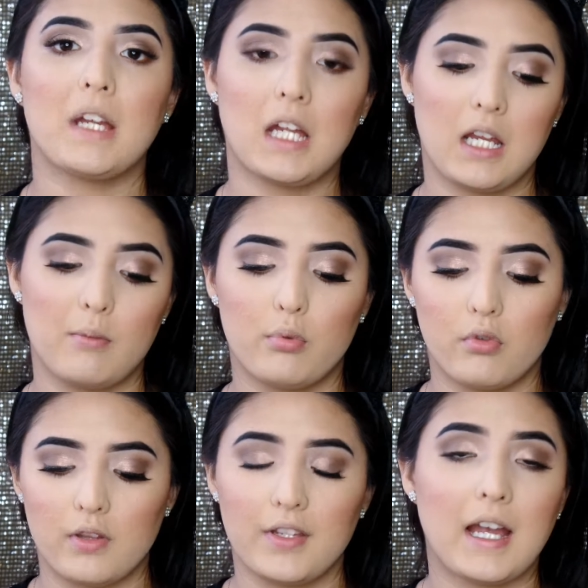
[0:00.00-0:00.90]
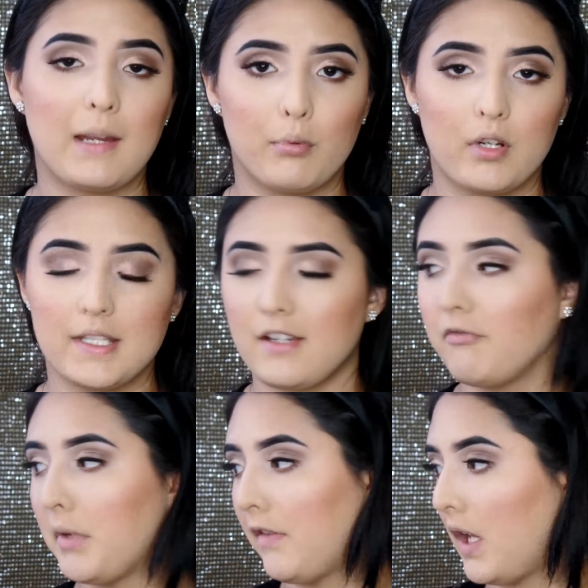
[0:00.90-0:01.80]
my high point, the high points
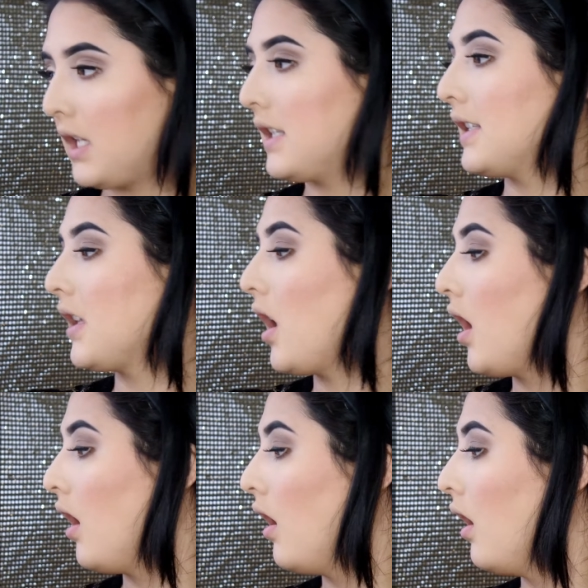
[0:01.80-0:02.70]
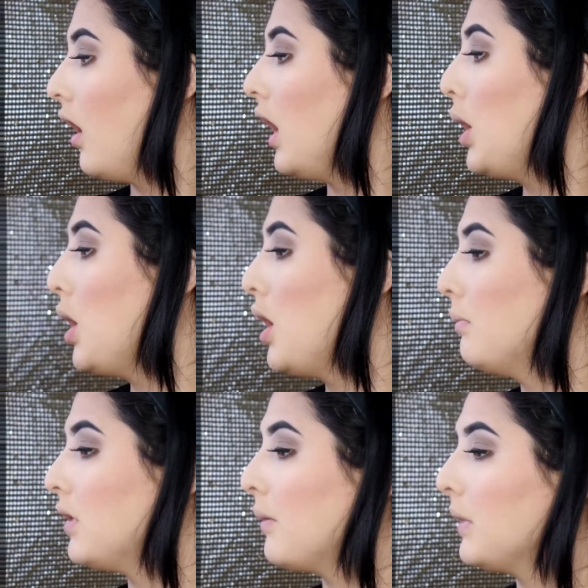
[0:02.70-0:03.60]
of my face.
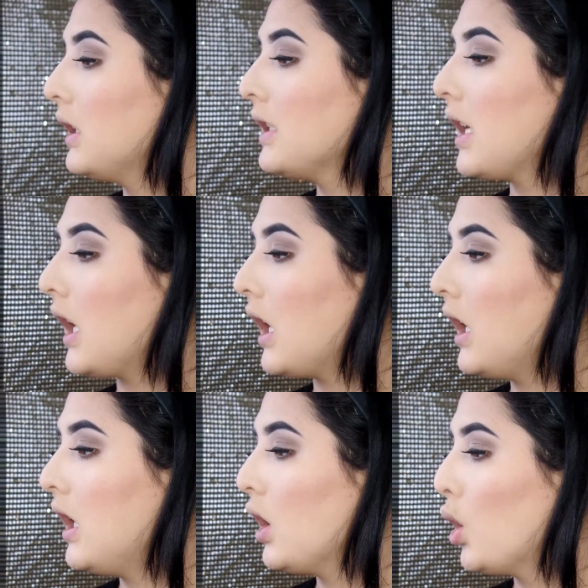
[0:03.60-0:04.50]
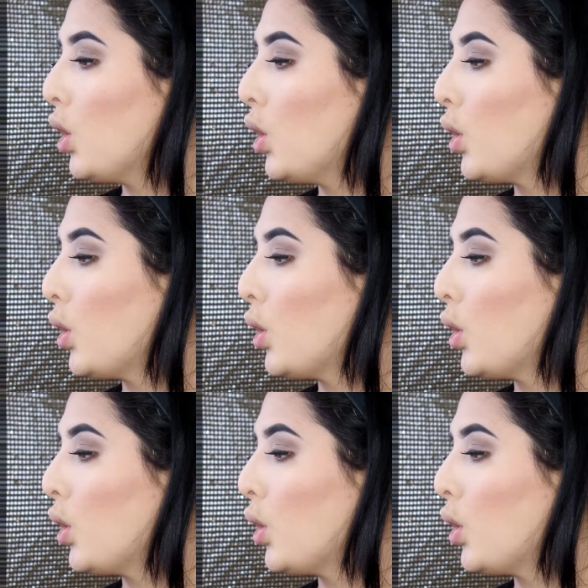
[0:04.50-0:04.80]
I'm gonna take,